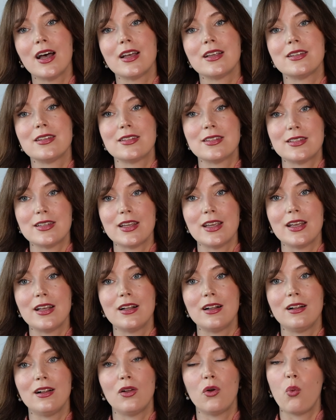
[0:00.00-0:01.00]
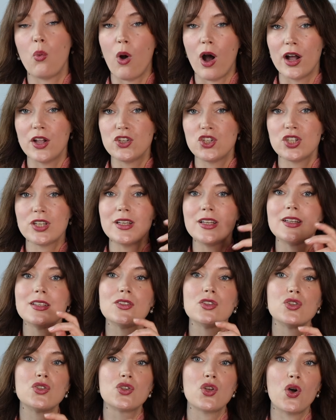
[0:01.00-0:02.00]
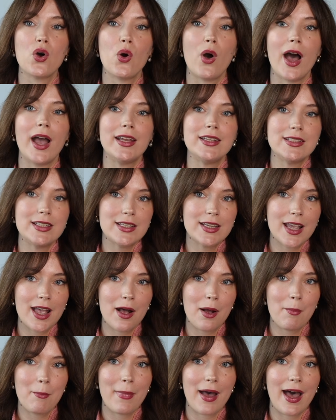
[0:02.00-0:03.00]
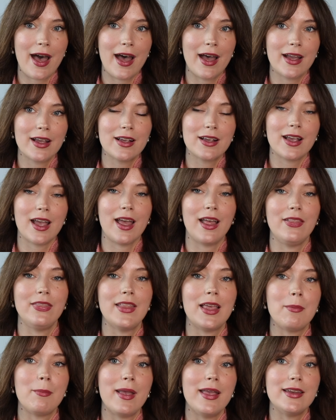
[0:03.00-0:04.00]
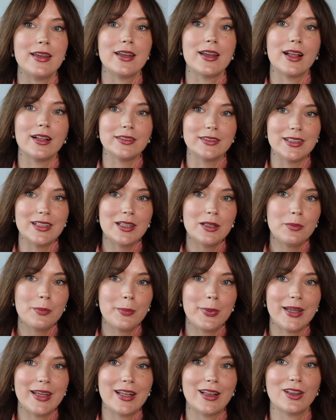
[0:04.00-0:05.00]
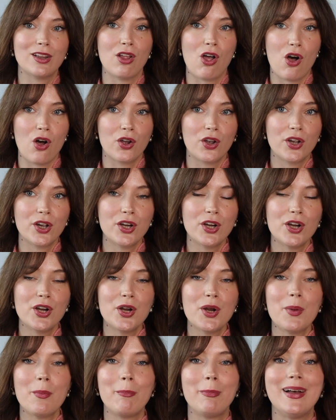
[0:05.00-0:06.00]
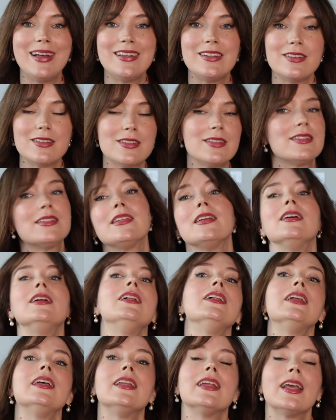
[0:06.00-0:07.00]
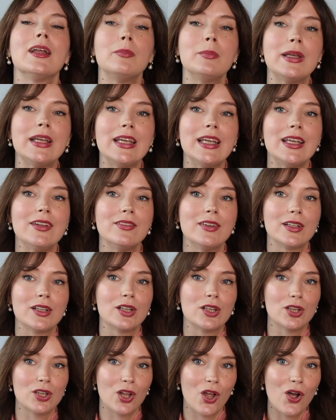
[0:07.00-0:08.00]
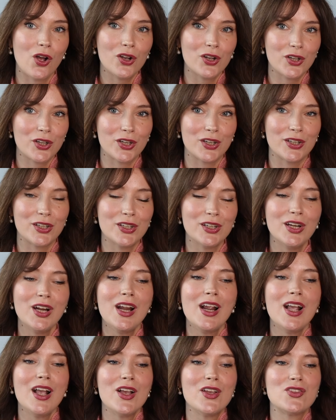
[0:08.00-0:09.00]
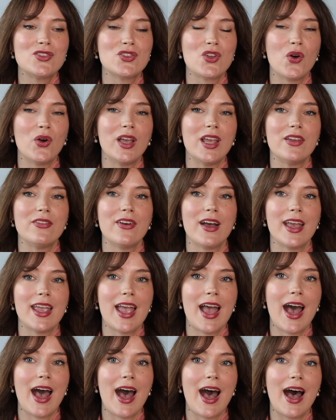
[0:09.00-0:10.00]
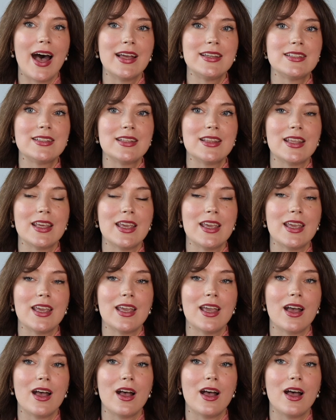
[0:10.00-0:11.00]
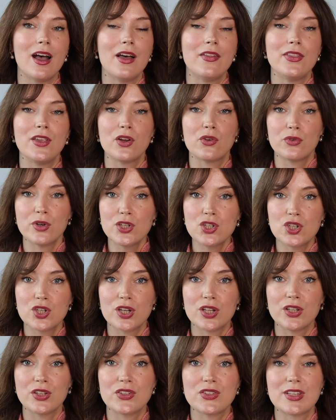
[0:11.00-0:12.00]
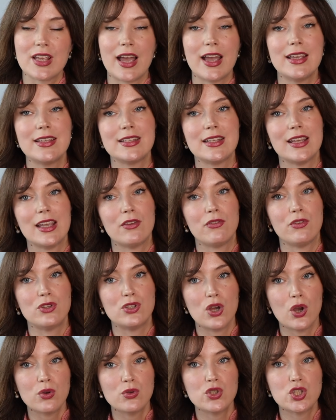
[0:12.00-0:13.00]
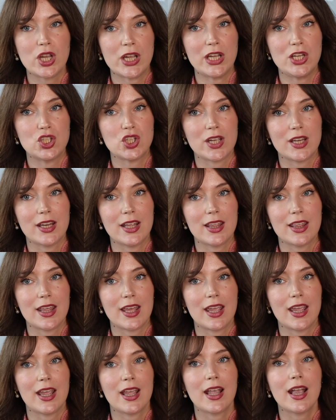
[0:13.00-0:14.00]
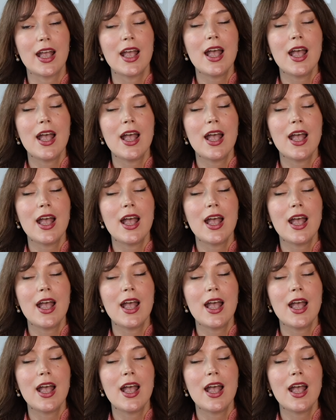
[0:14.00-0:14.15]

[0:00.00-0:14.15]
steel watches. So I did come back and they made it a little bit longer, but still it can be even longer. So if I had the original sizing, if you don't change anything